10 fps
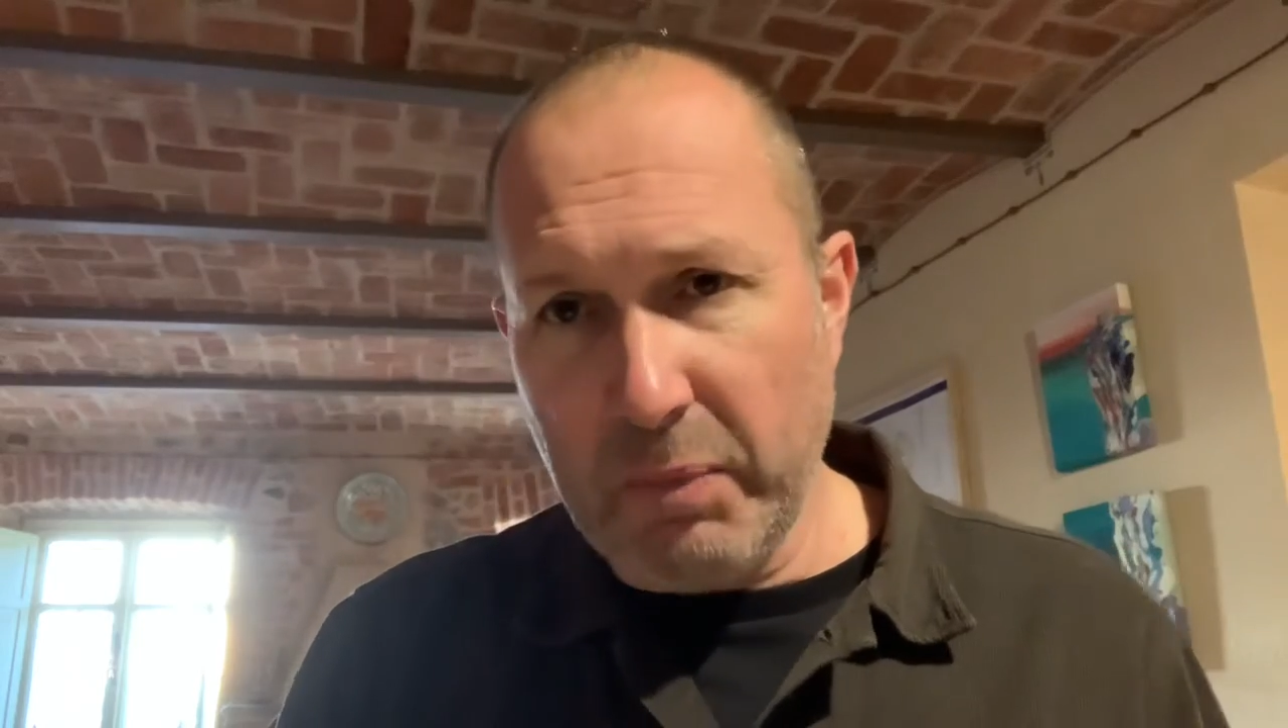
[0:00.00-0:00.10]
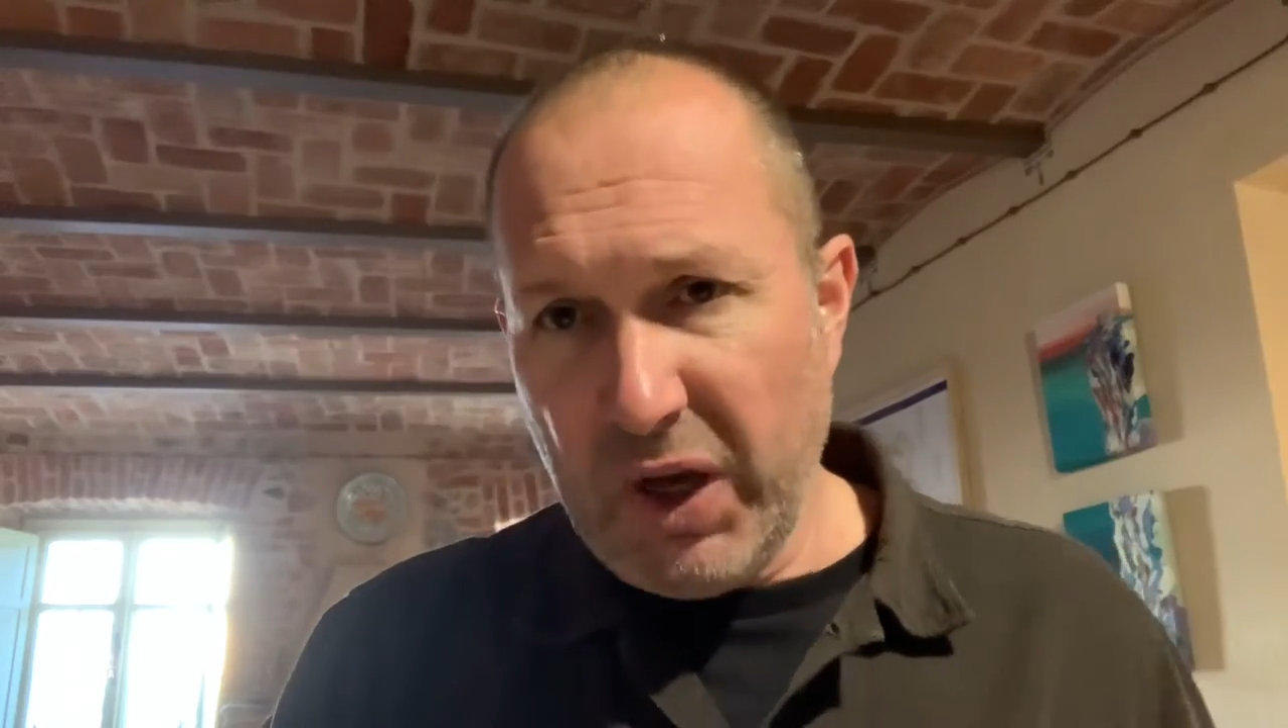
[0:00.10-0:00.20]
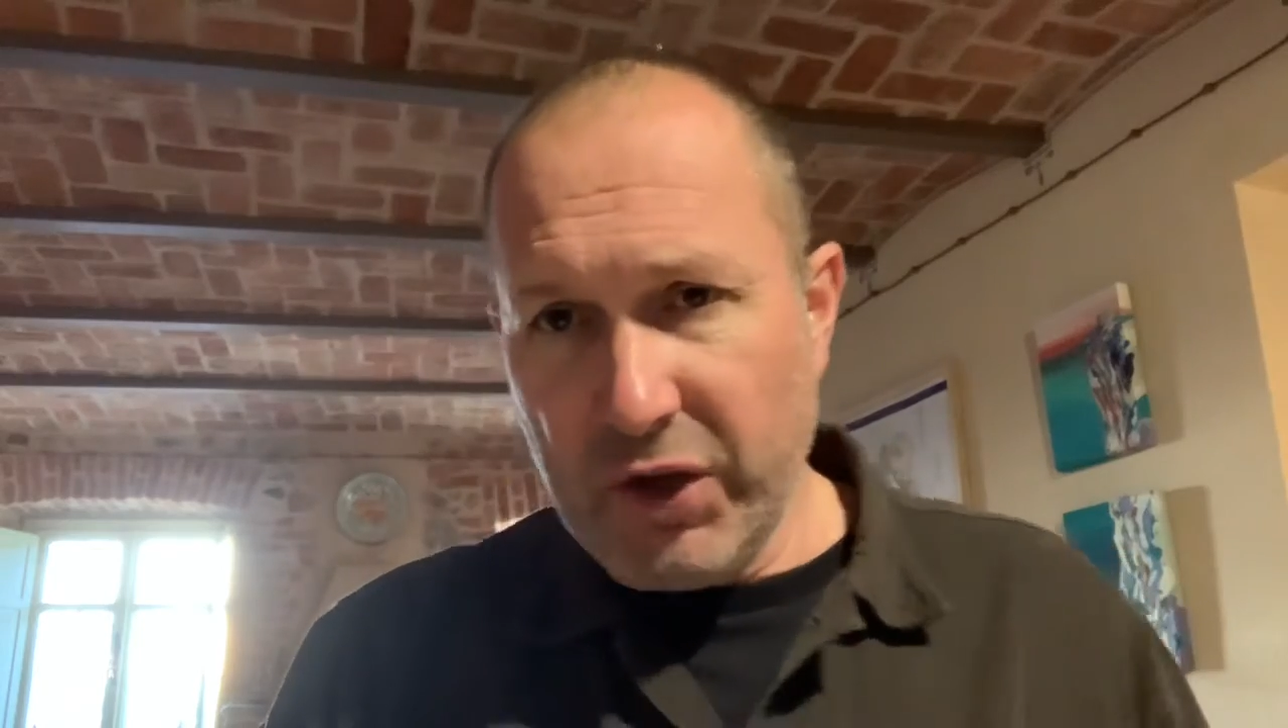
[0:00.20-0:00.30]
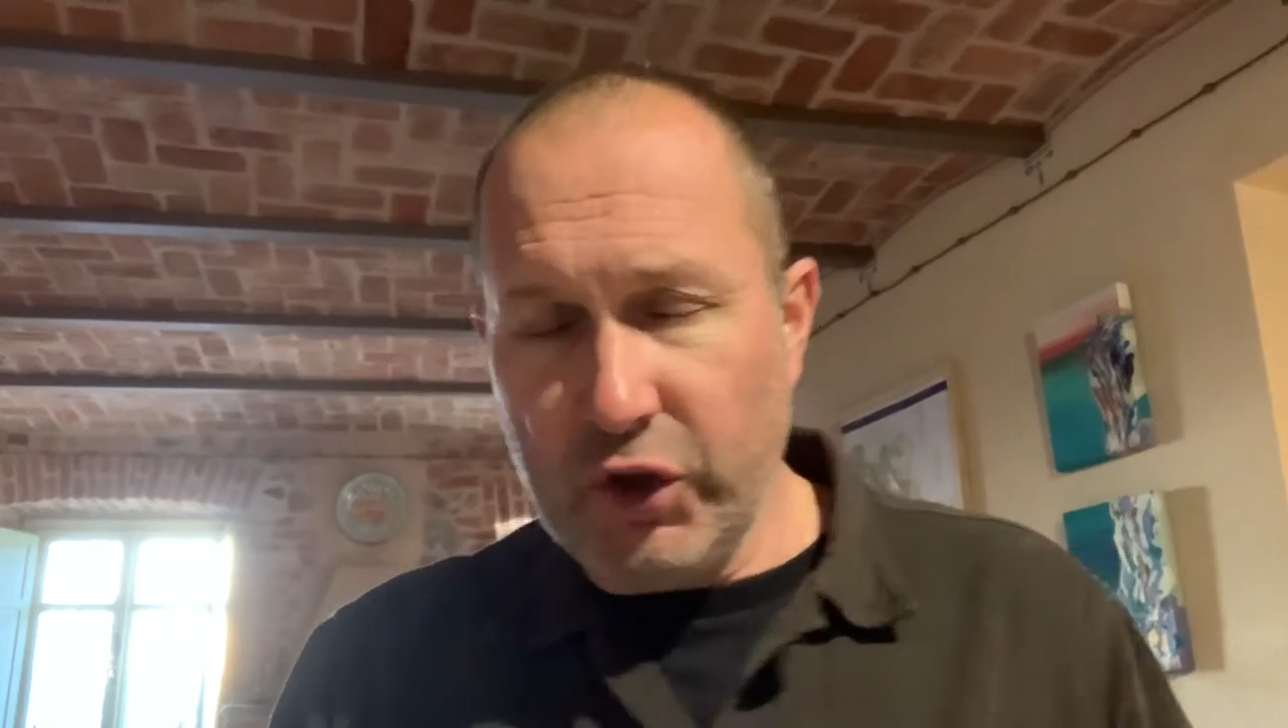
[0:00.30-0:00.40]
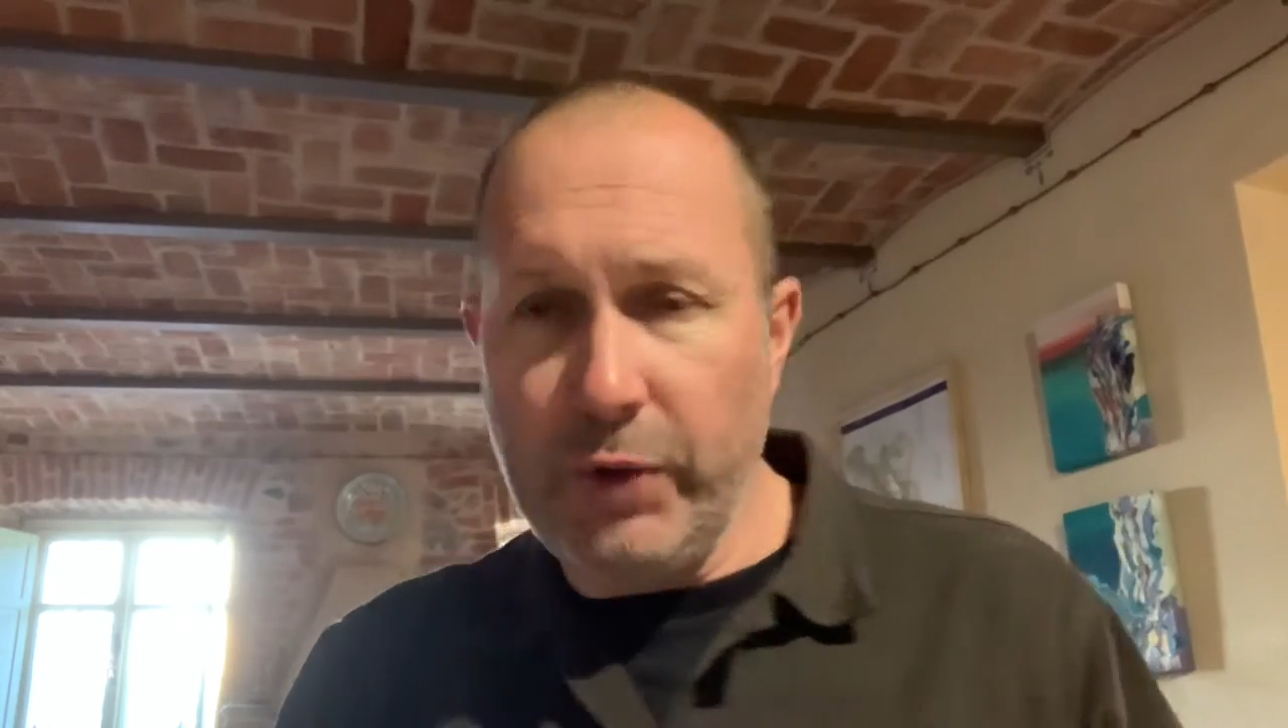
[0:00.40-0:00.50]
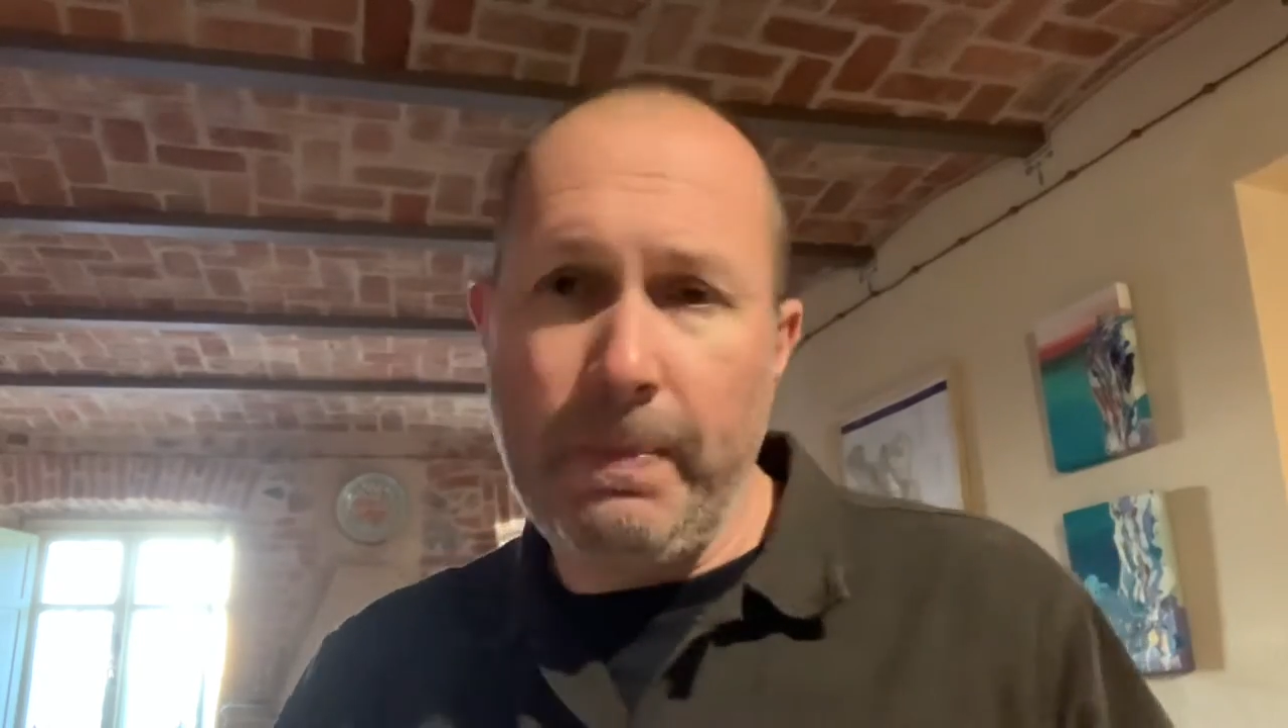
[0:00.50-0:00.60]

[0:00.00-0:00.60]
March.